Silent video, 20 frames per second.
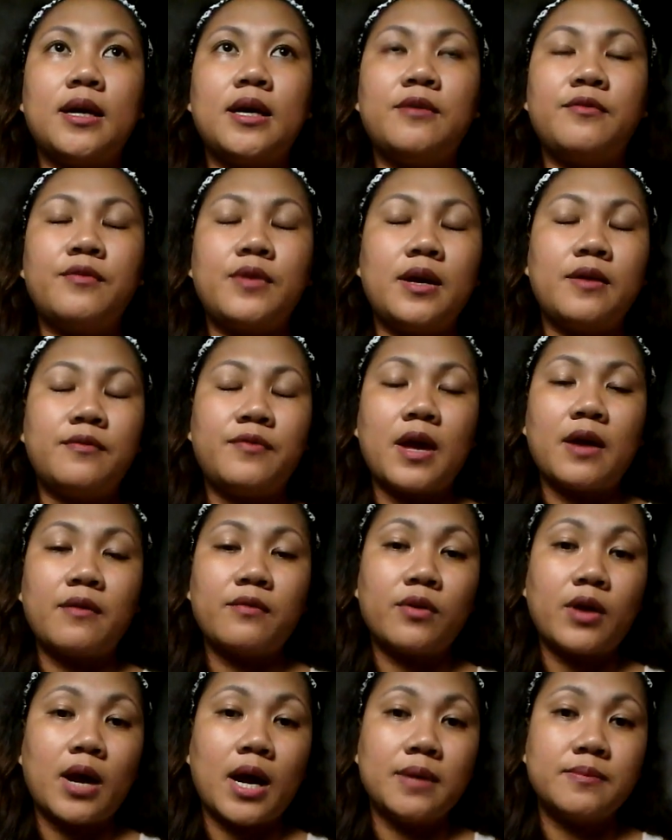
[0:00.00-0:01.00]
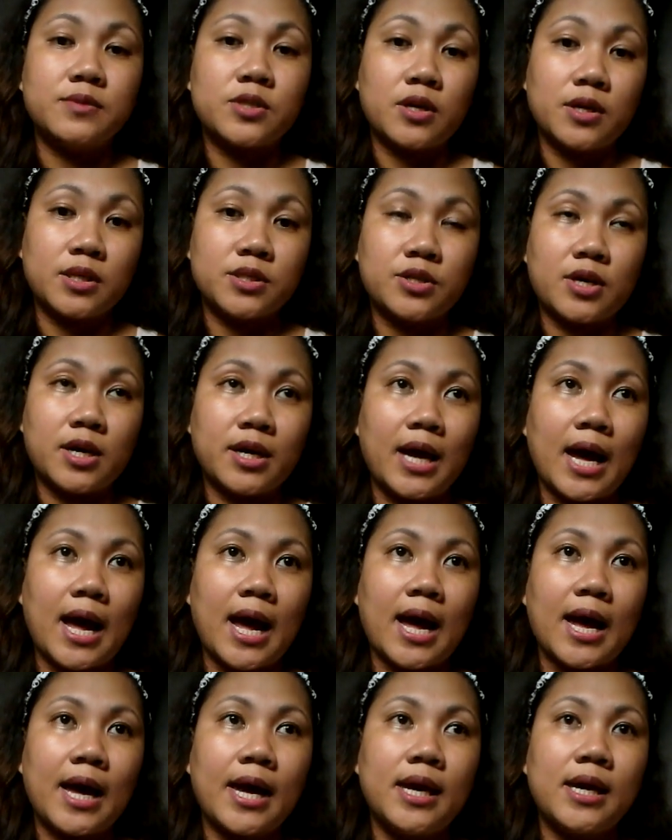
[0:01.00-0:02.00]
if, if ever i'm talking to a
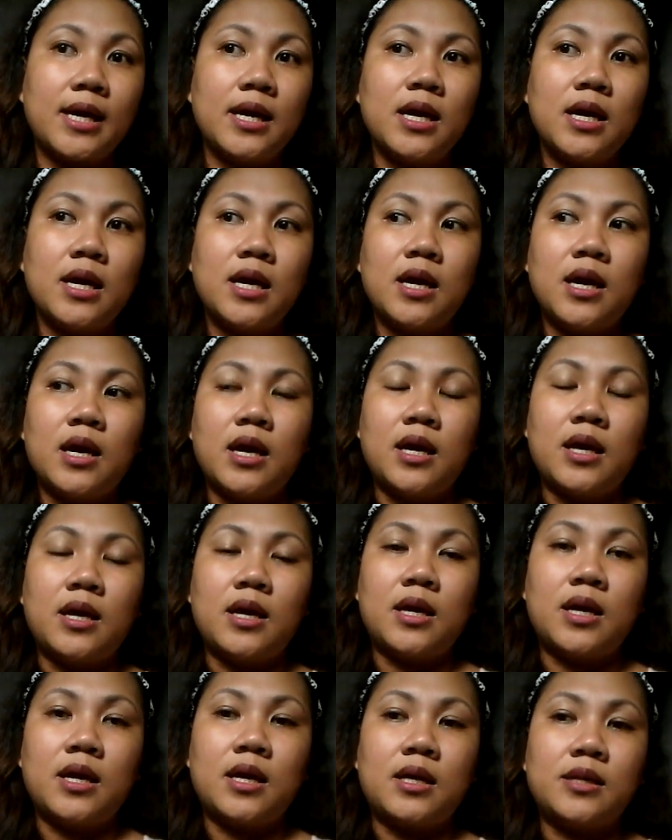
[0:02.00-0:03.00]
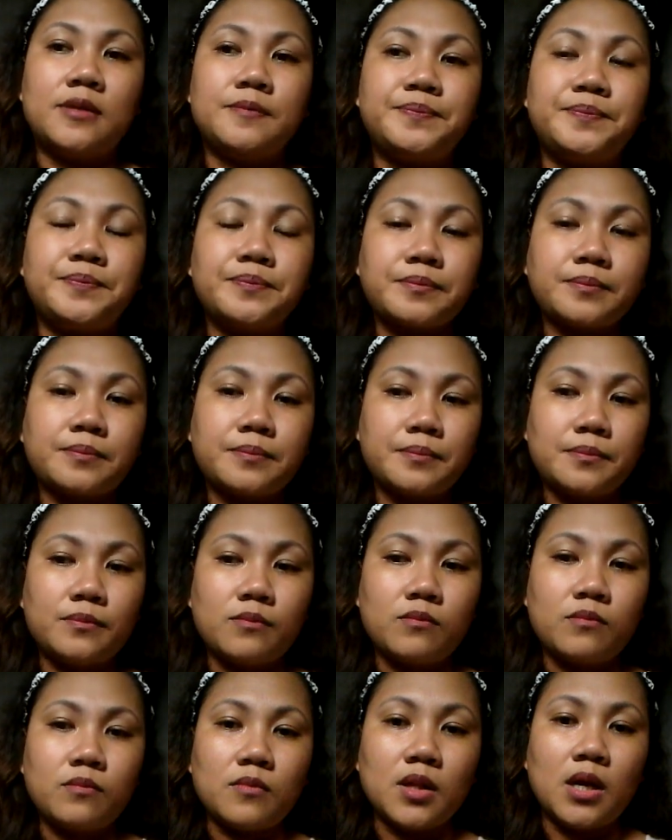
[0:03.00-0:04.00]
guy and
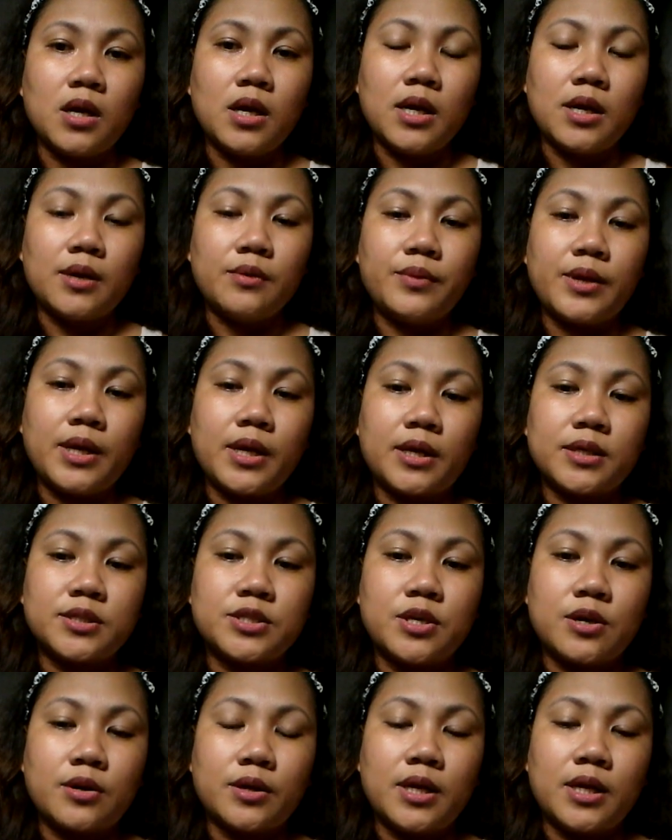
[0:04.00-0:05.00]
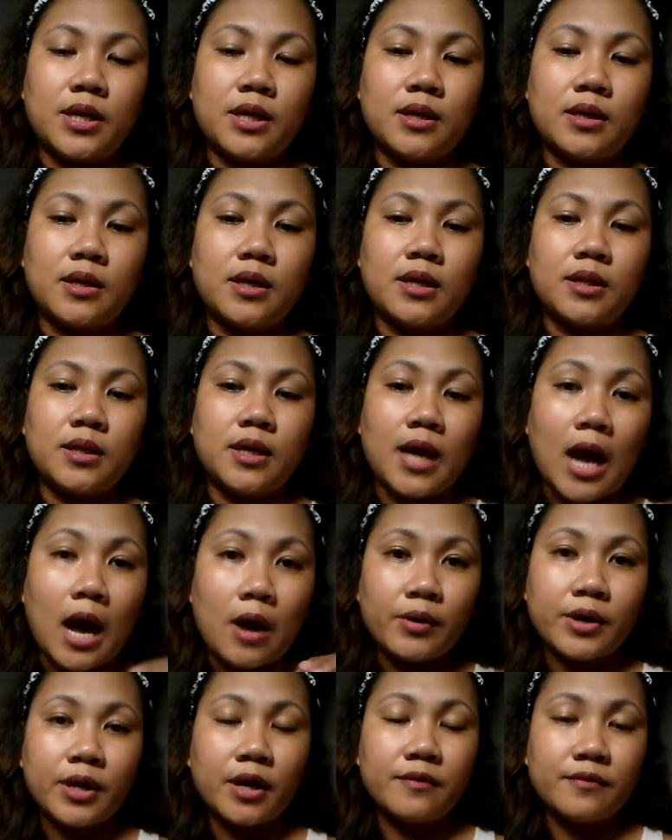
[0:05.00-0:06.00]
we are talking
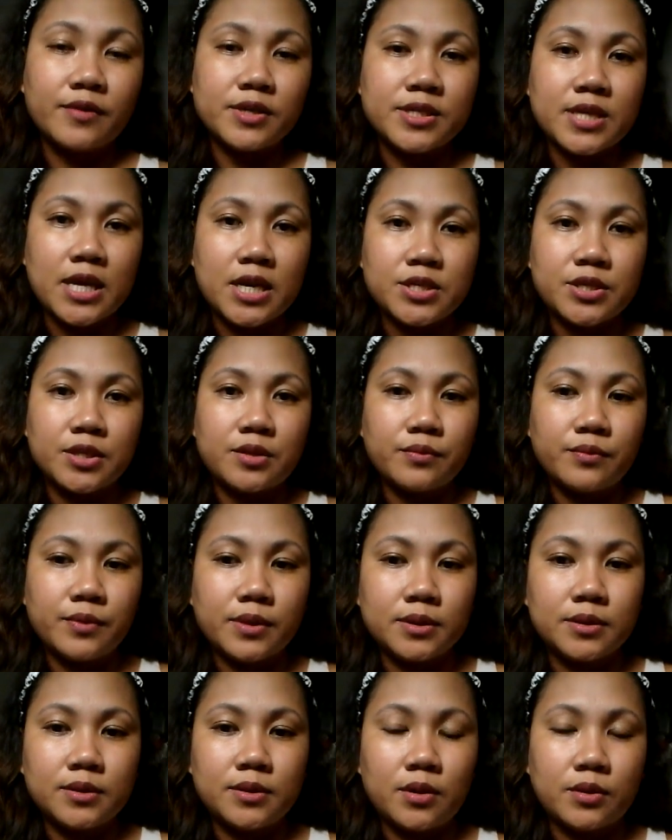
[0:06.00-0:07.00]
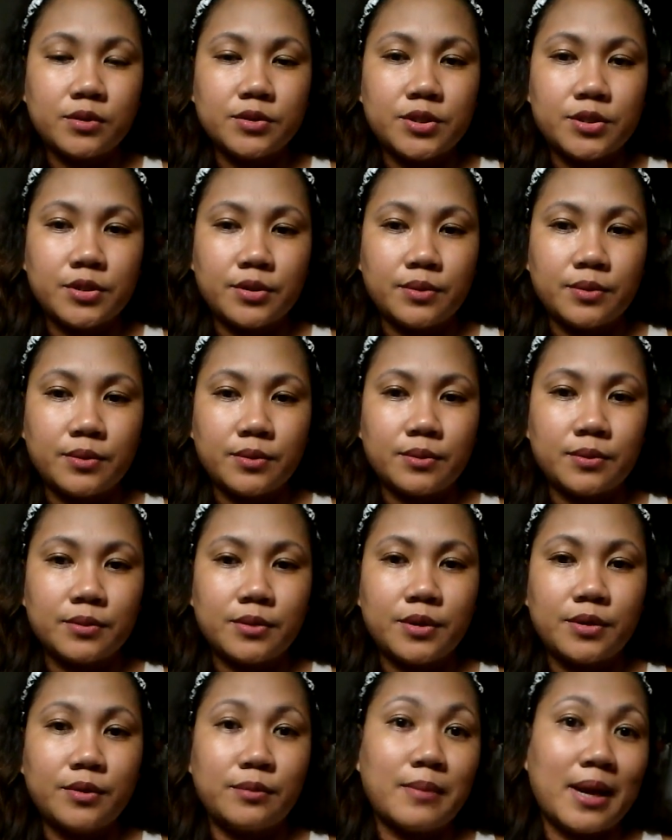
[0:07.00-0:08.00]
our conversation will go to
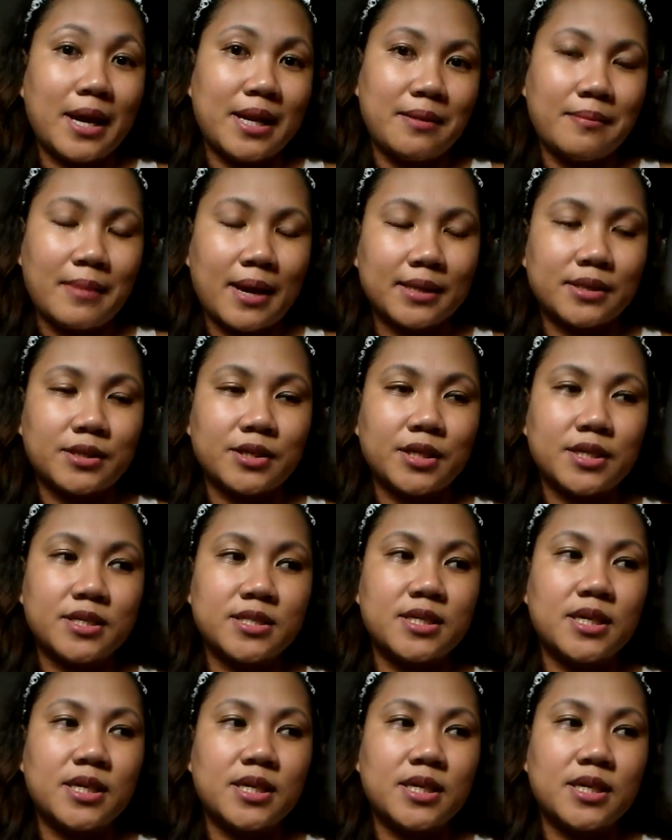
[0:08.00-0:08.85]
you know money matters